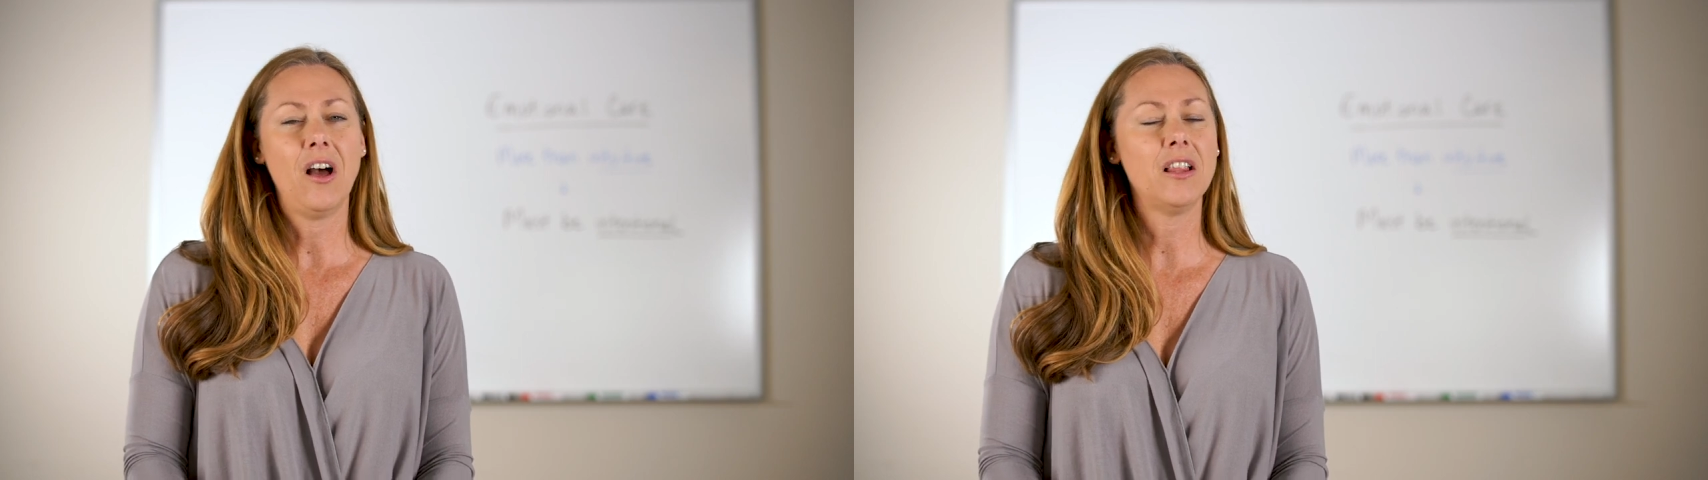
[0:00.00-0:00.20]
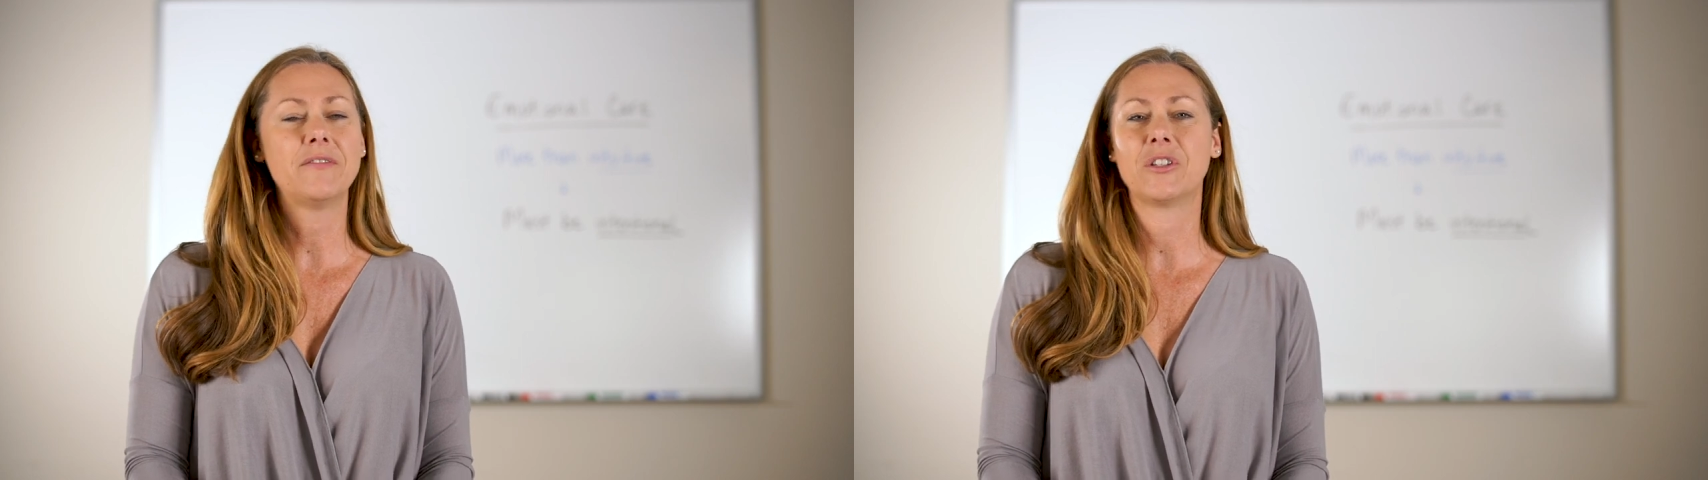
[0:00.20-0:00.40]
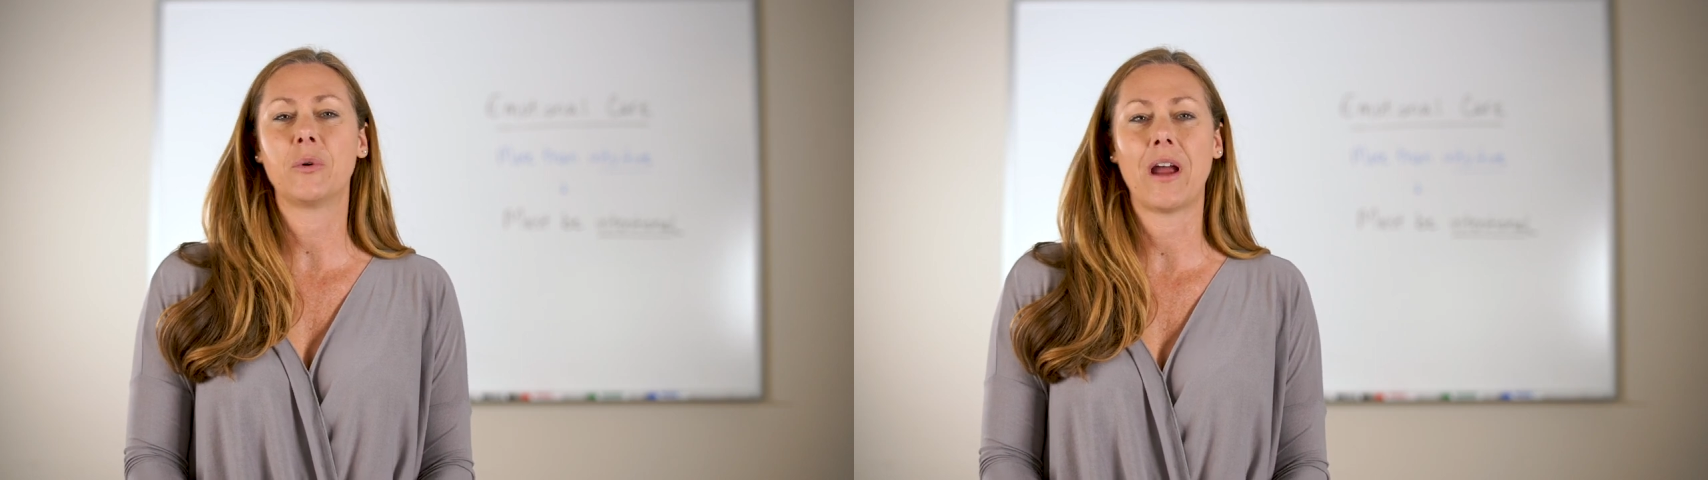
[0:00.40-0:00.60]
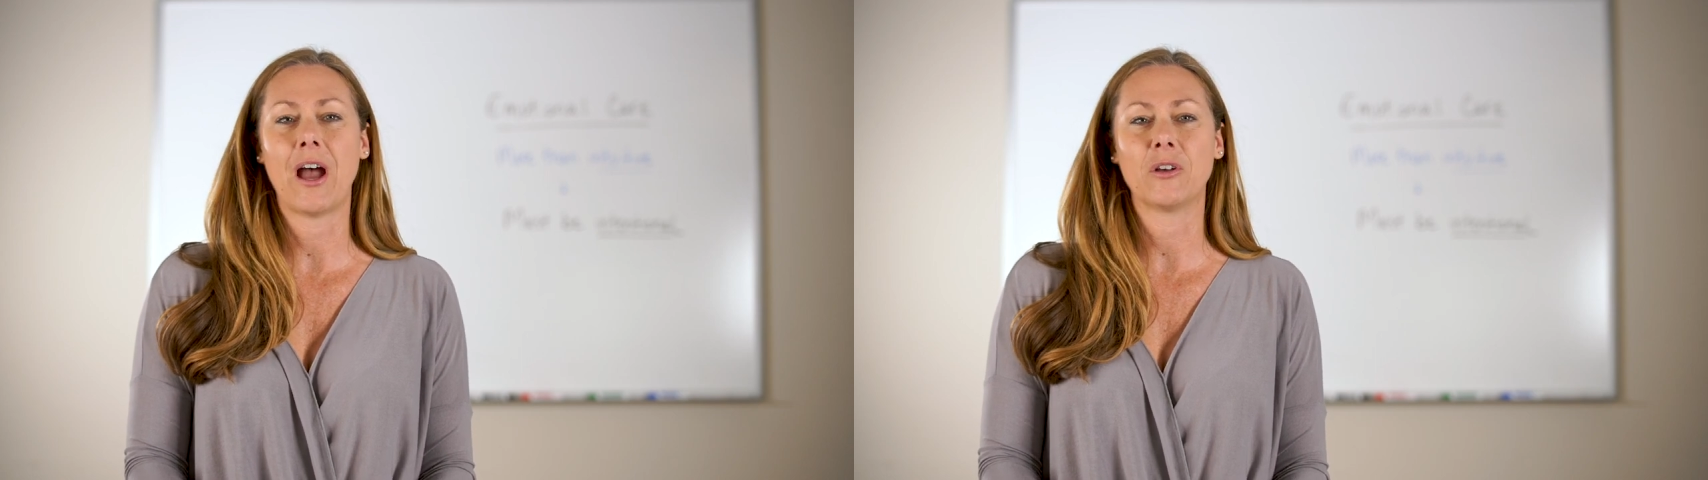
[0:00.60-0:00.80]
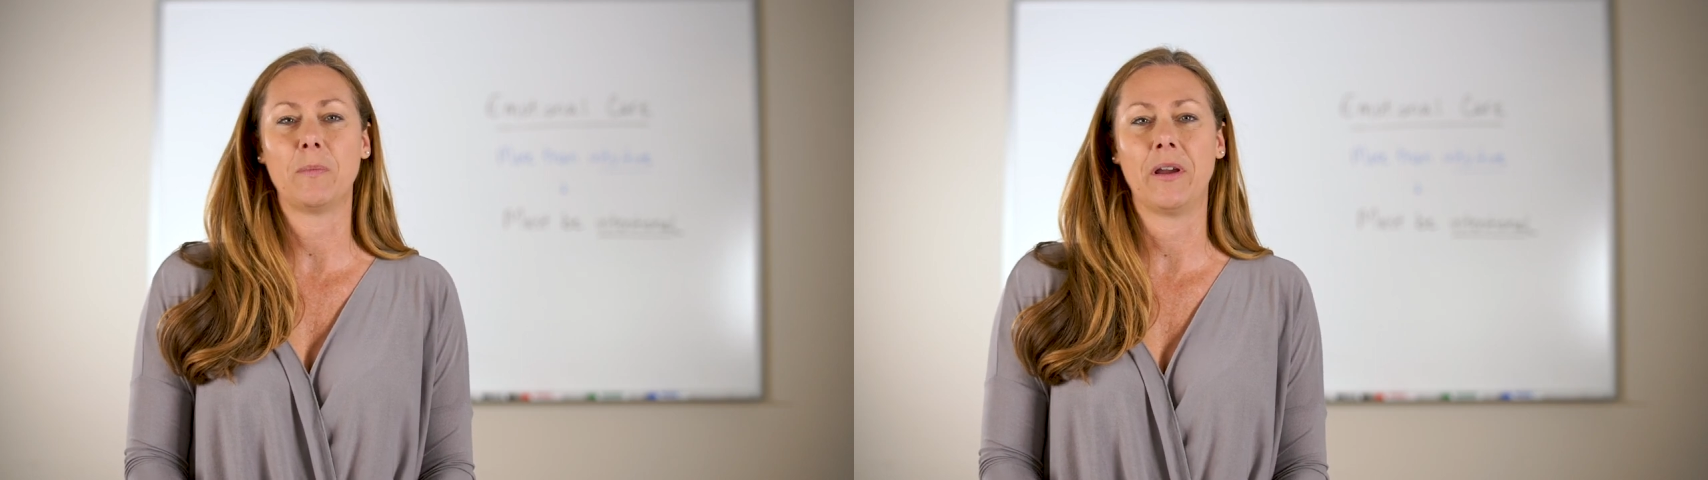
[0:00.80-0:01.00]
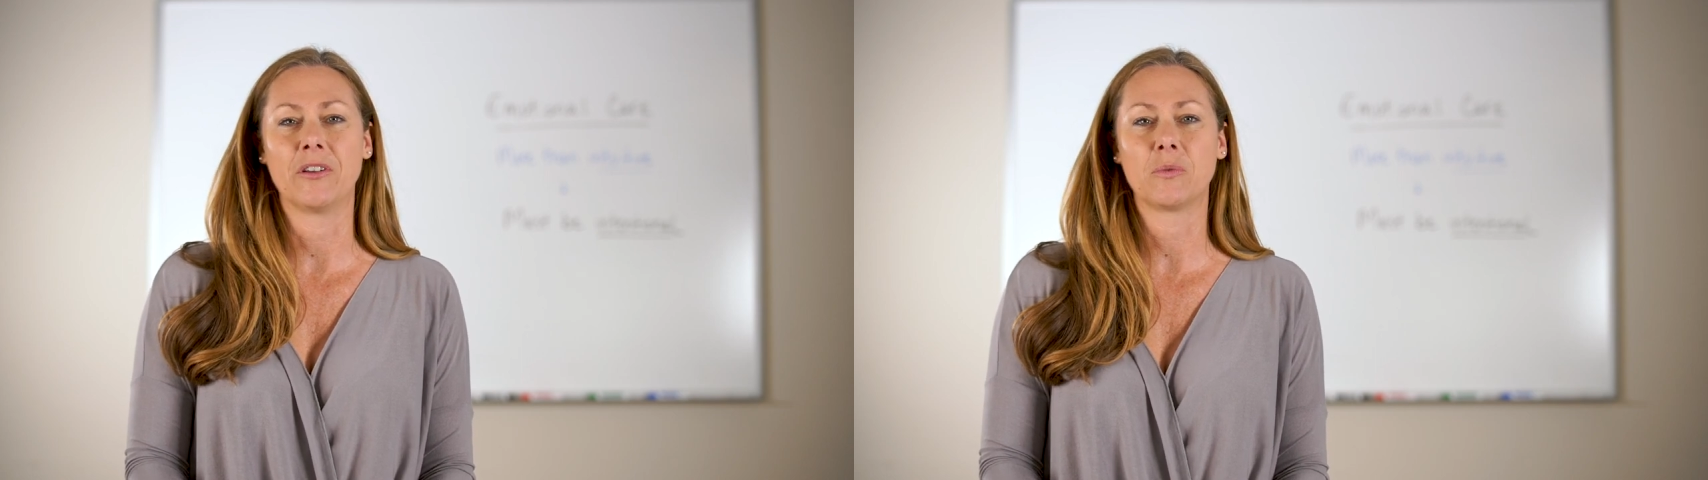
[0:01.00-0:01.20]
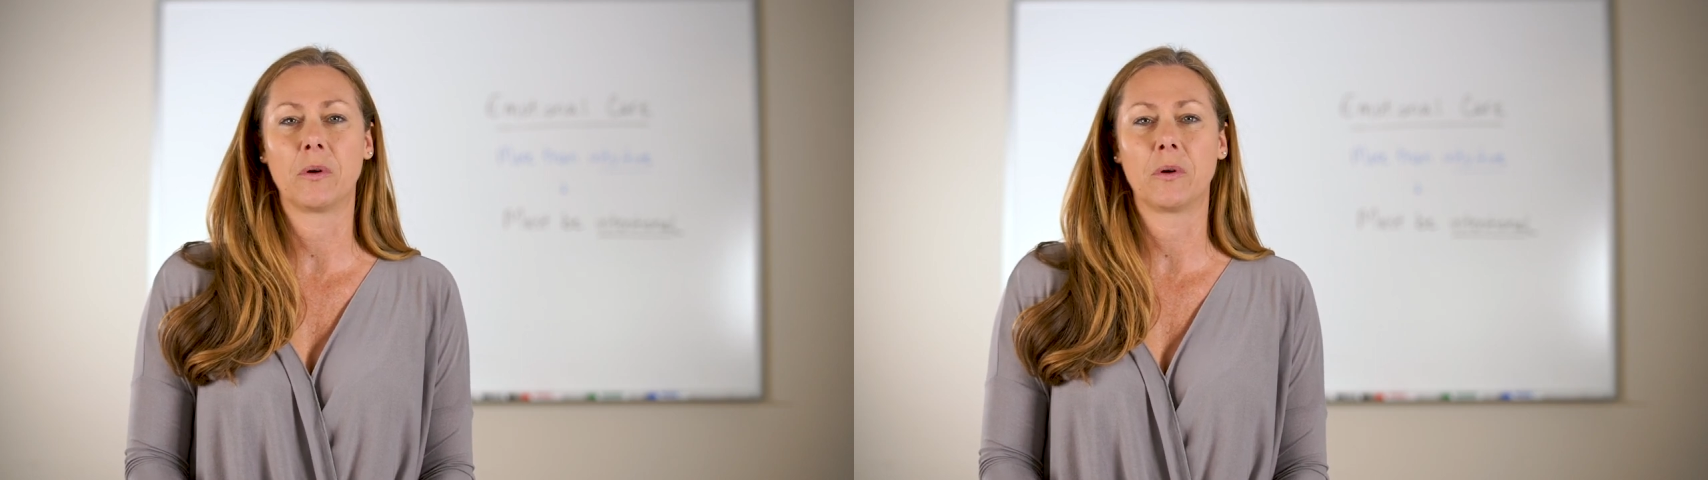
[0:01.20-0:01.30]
All of us who were house parents